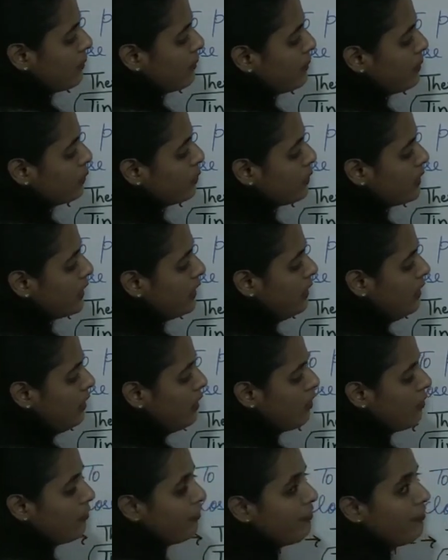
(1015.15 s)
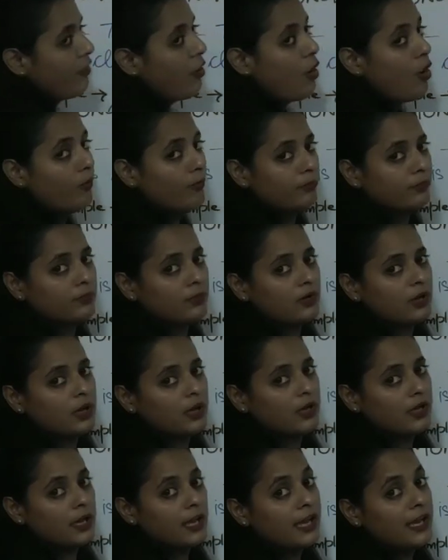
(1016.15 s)
plural form.
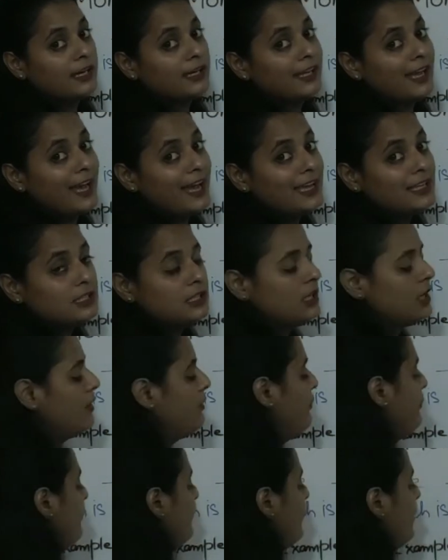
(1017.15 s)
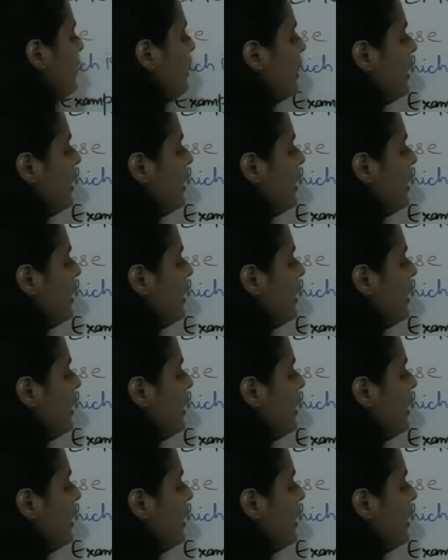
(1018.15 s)
In case if